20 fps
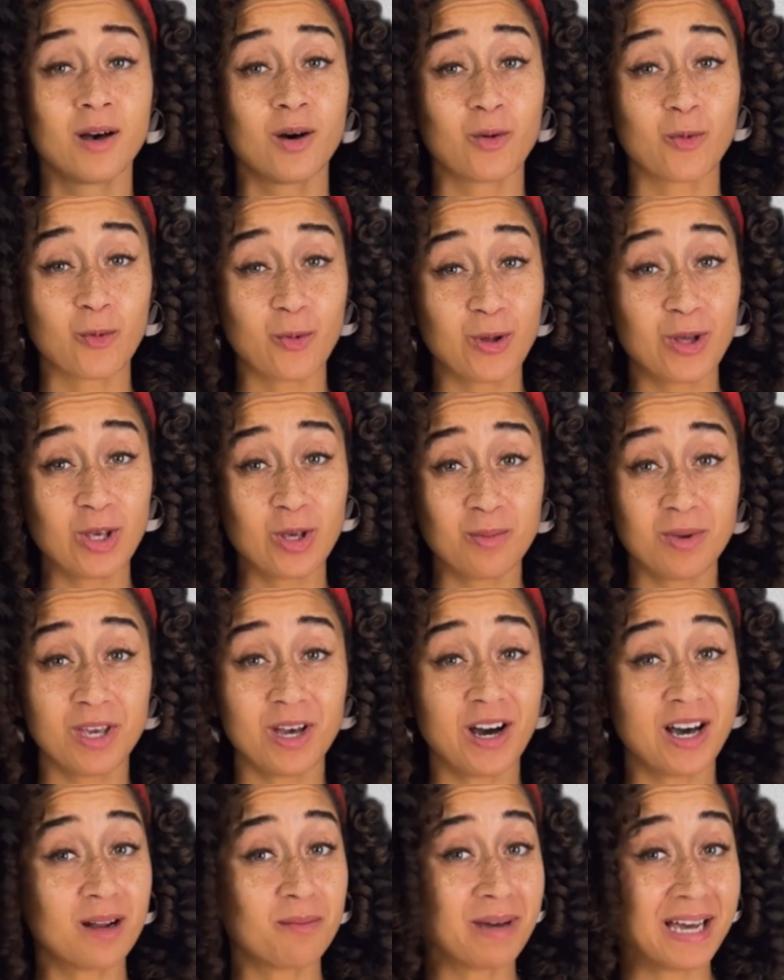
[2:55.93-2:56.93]
Will you be
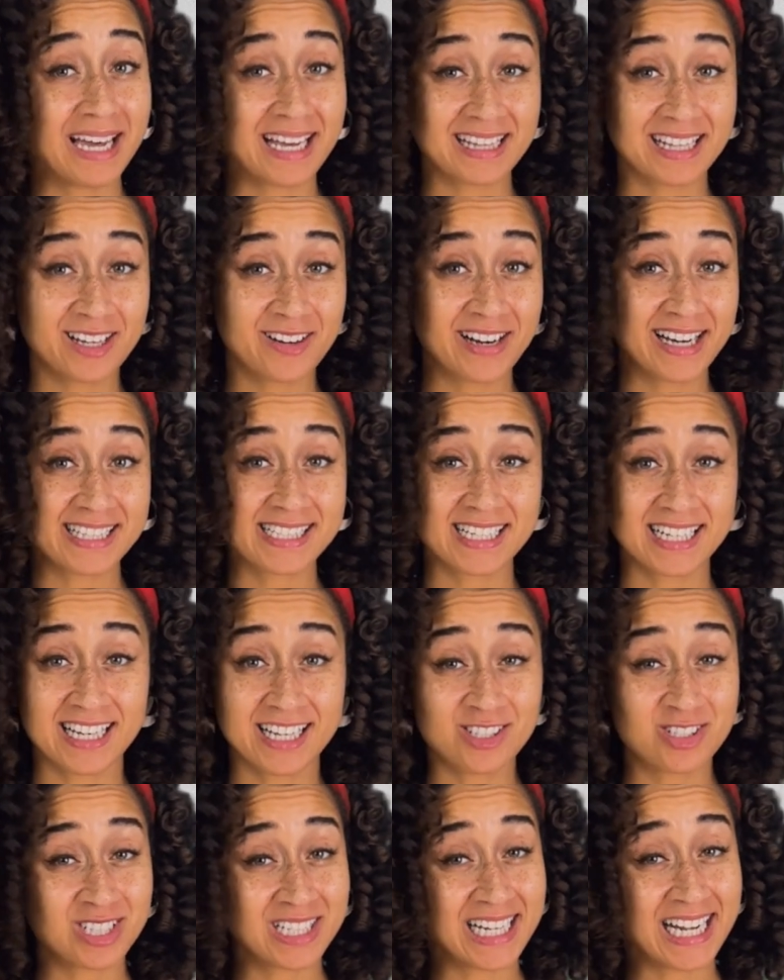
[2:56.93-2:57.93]
automatically granted
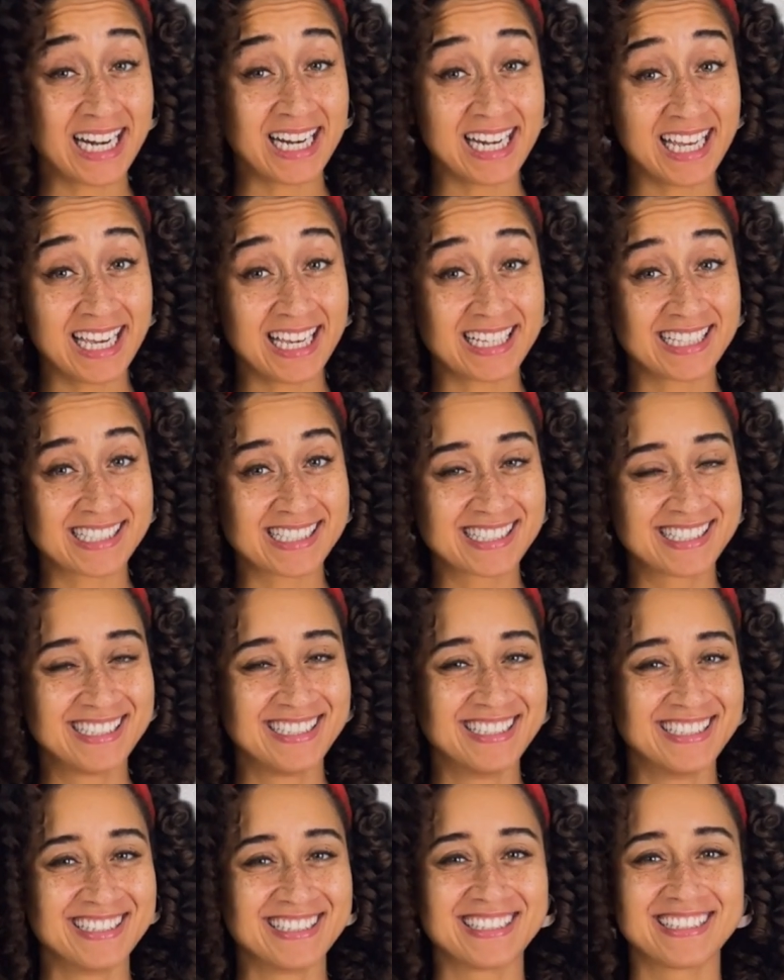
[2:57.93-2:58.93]
180 days?
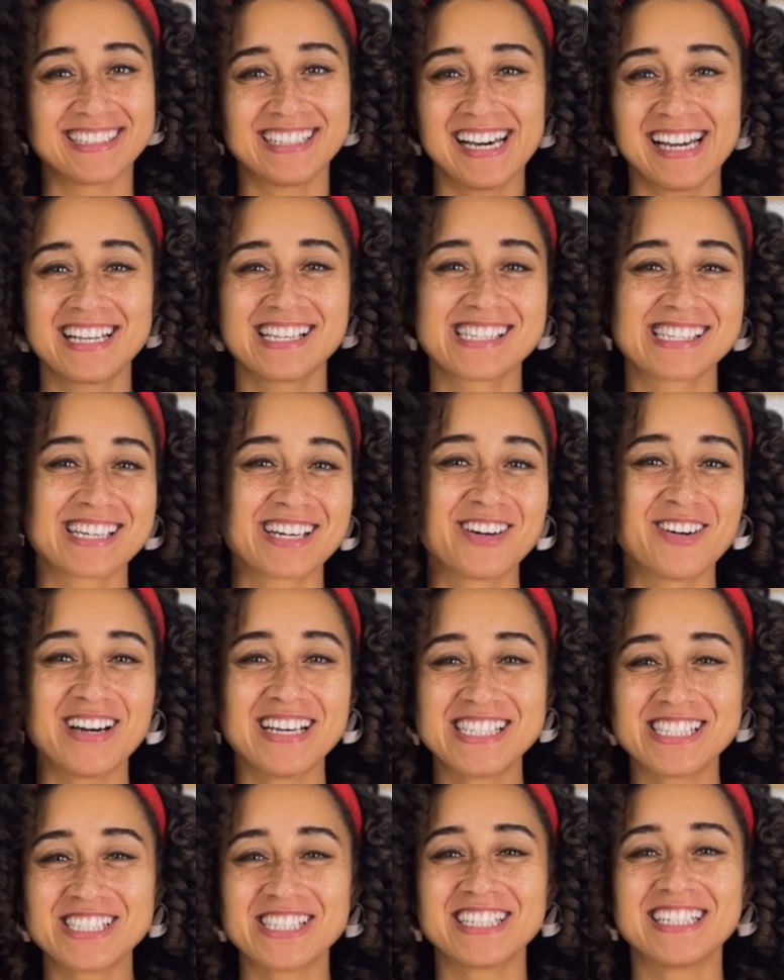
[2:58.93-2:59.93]
That is the
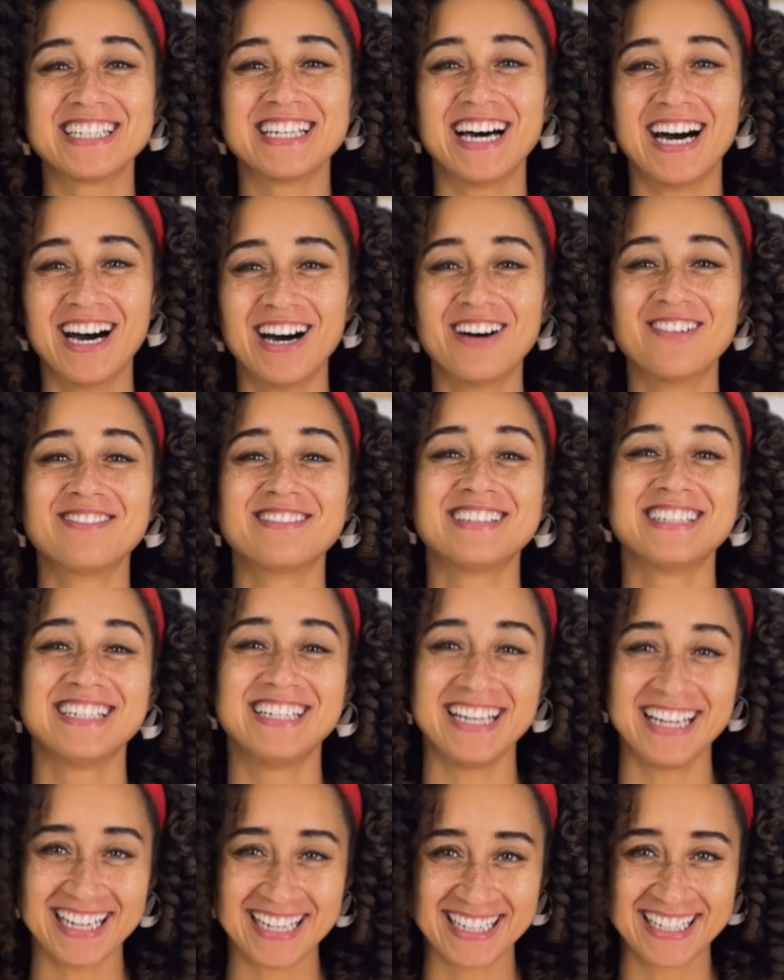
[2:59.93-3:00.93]
question of the
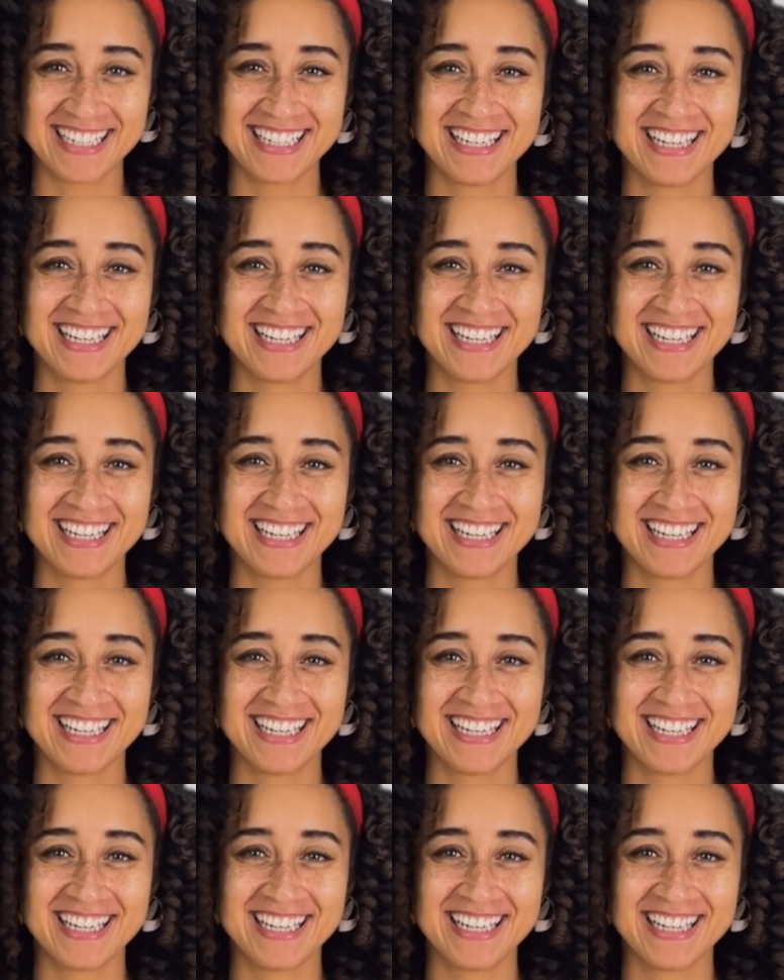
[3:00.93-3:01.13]
day.